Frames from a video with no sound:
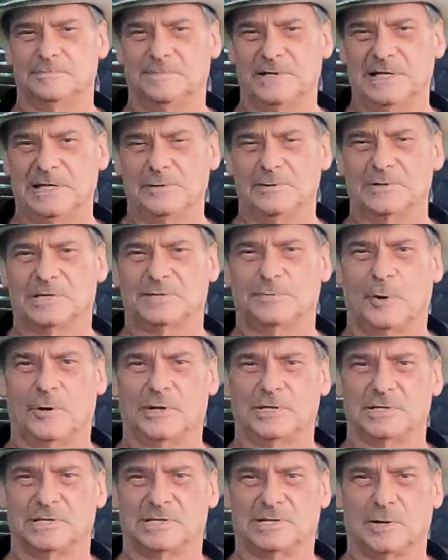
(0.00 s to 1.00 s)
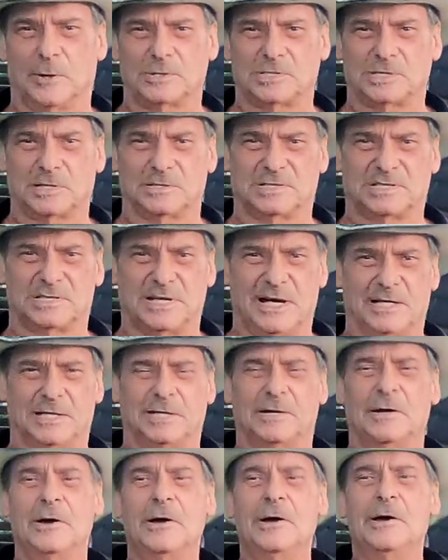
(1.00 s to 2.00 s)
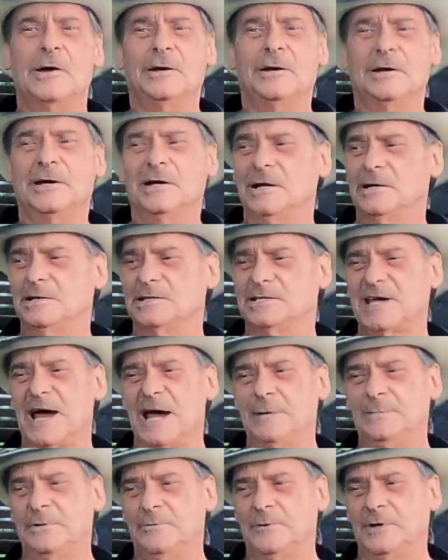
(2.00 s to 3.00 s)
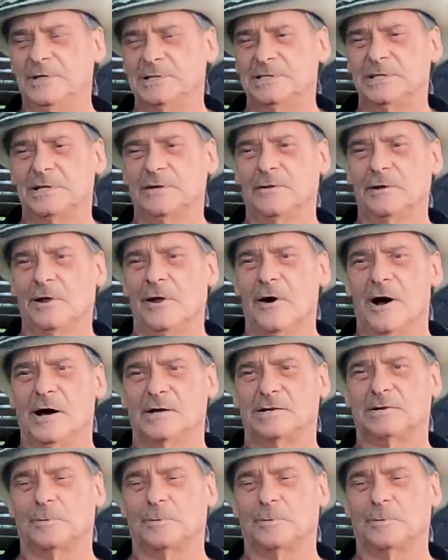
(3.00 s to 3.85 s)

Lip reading: being able to smoke in a social setting, and it's got to be written into the law.